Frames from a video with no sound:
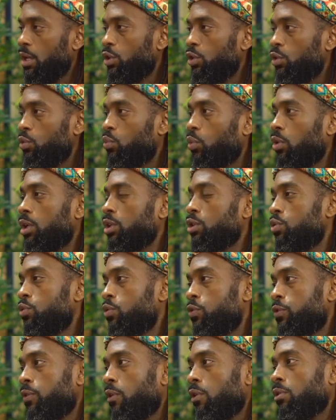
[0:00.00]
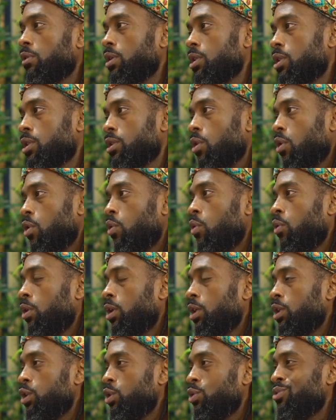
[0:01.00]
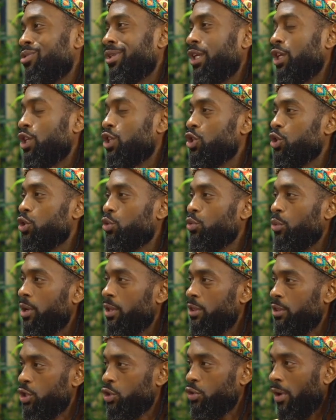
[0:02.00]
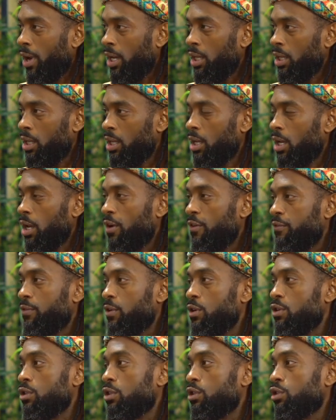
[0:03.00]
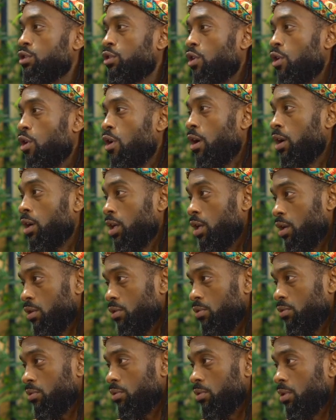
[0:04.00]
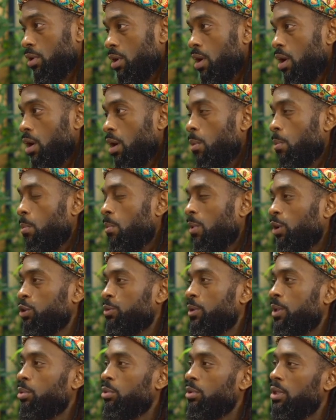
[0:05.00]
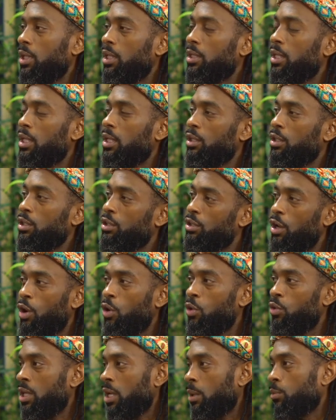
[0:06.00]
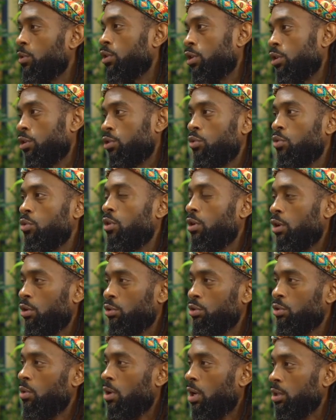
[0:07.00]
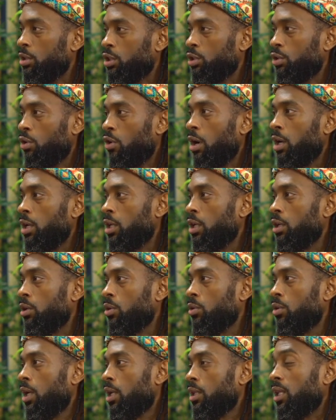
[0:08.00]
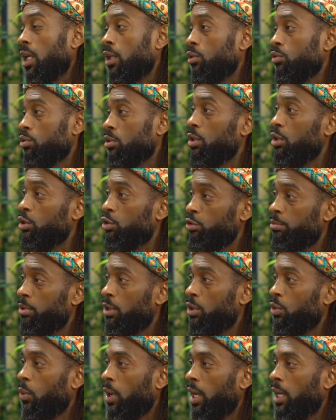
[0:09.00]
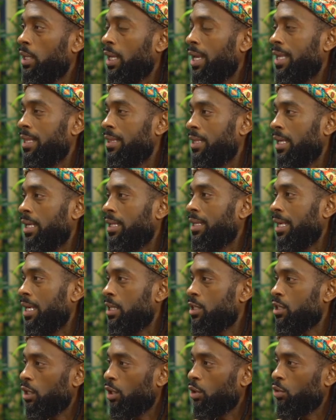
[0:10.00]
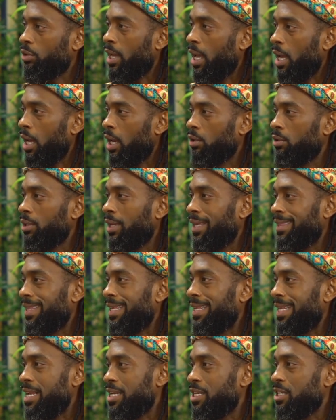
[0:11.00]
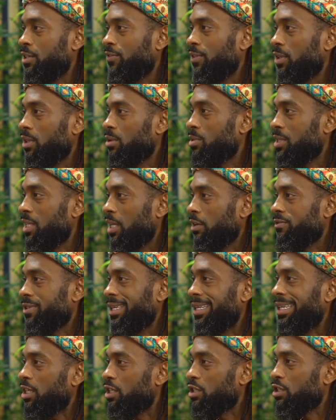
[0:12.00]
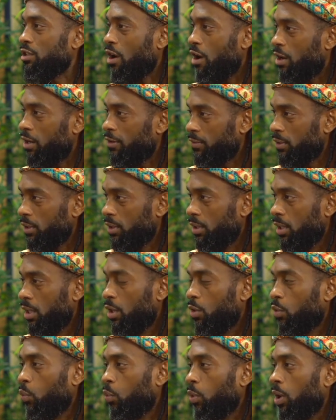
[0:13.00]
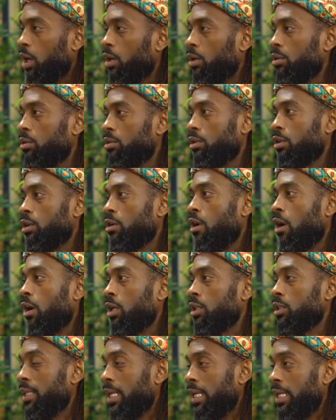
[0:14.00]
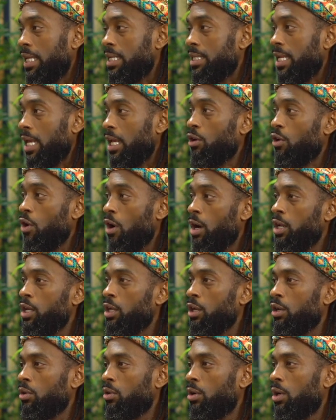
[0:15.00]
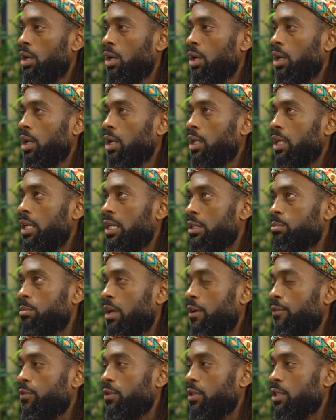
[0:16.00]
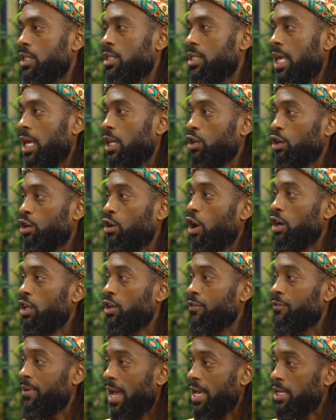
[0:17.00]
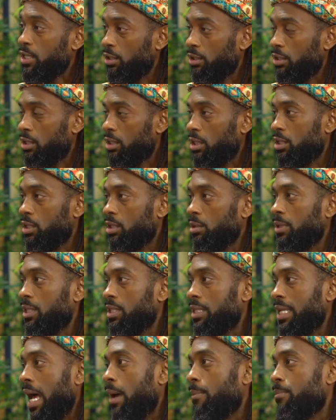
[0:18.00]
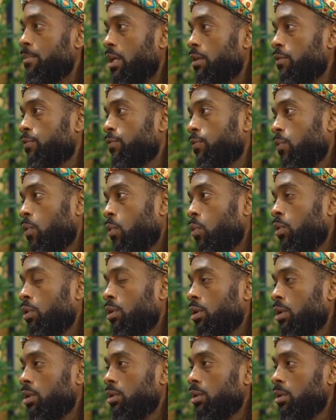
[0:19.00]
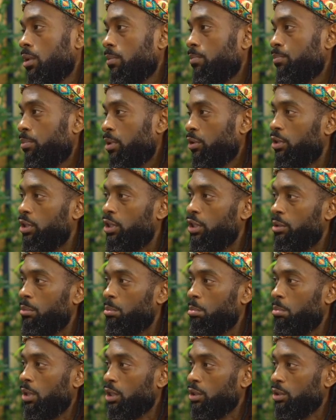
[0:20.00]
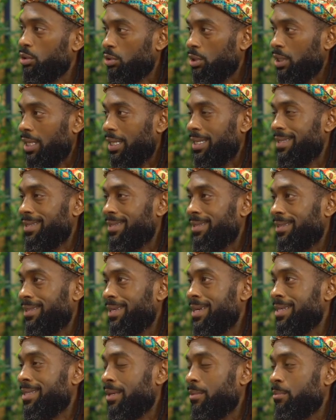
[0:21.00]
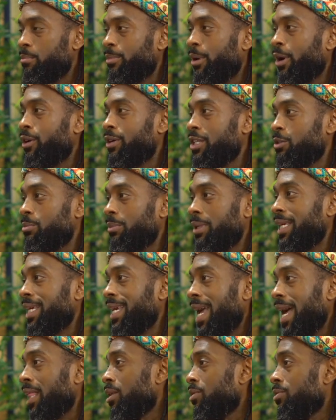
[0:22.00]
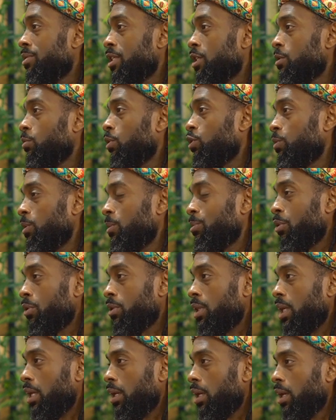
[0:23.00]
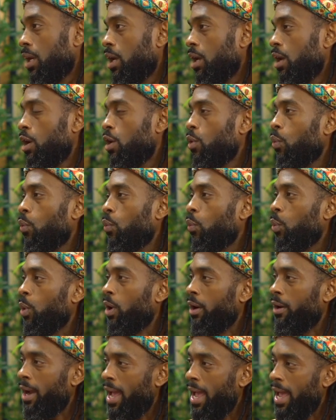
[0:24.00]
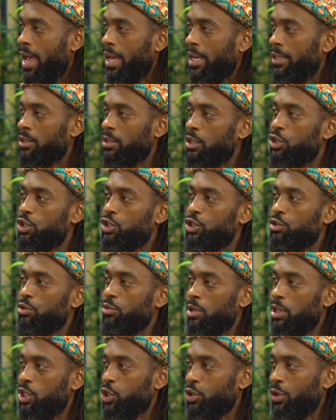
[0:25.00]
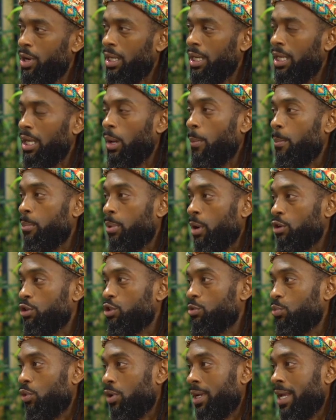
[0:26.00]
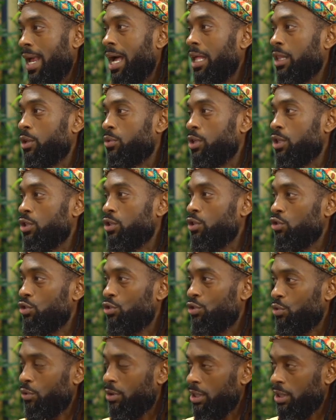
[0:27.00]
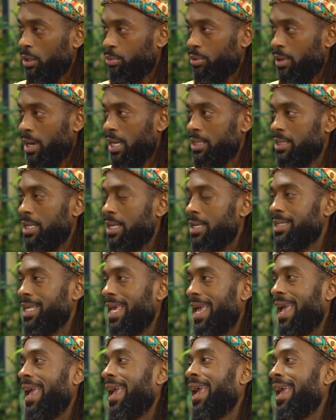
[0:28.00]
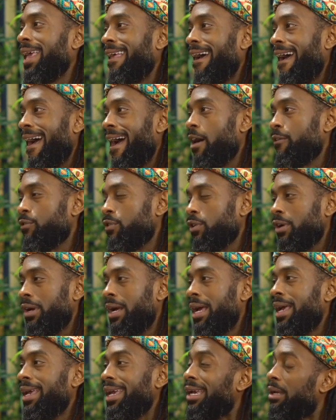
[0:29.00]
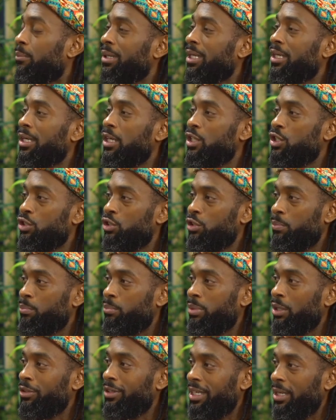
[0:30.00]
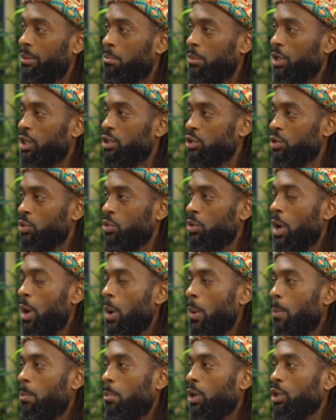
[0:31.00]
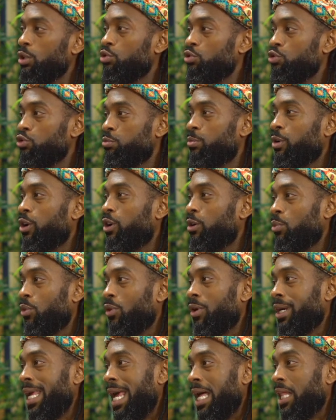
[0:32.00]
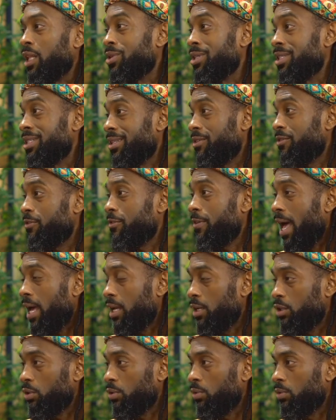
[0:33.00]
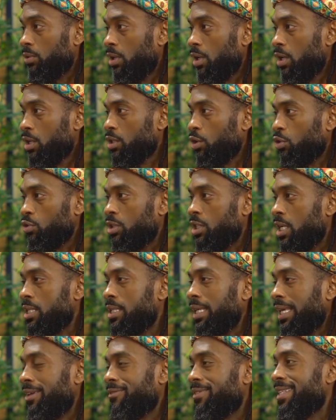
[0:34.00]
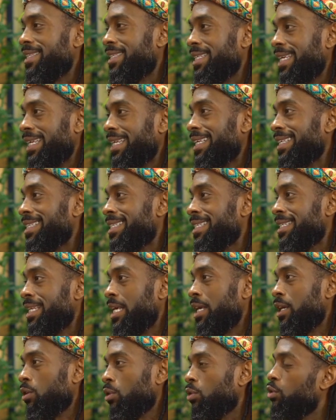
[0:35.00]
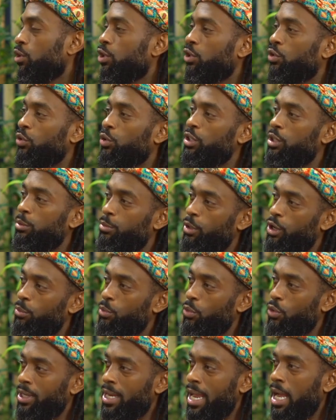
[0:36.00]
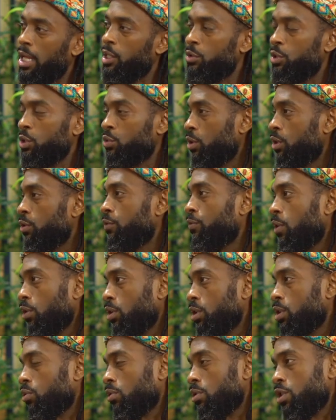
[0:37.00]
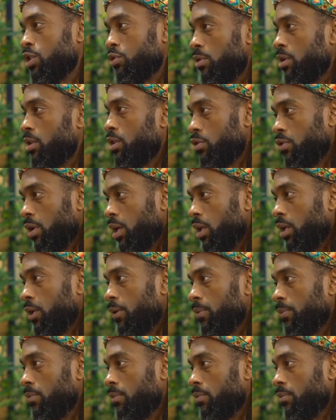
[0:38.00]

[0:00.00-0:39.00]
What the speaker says: You want to focus on using strength training versus cardio. Most people think that, oh yeah, I'm going to go do all this cardio. They lose a little bit of weight and then they slow down and then they just feel themselves getting soft. Well, steady state cardio is meant for just that, your cardiovascular system. It's not meant for building your muscles, and it doesn't burn as many calories as most people think. Whereas strength training burns more calories during the process and after. And because you're building muscles burn more calories than fat do. So just even sitting still, you're going to burn more calories when you focus on strength training.